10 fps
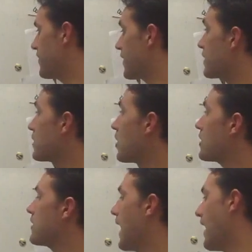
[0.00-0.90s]
There are
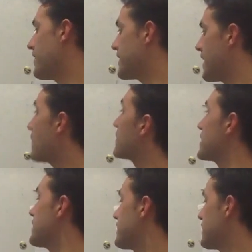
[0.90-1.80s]
no other
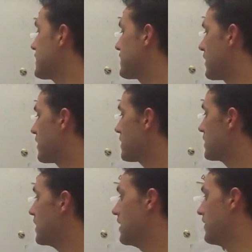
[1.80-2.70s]
numbers, so
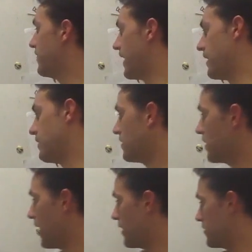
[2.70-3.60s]
that
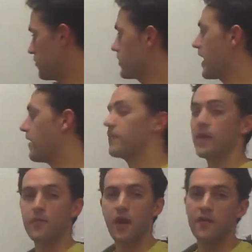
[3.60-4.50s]
would have
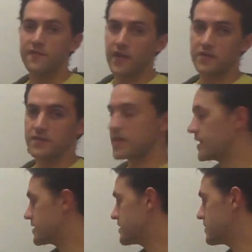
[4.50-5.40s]
their prime
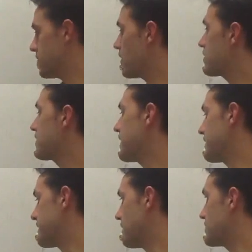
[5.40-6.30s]
factorizations in both of
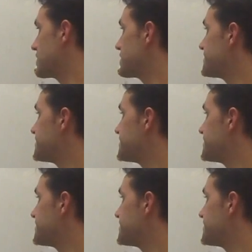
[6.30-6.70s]
these numbers.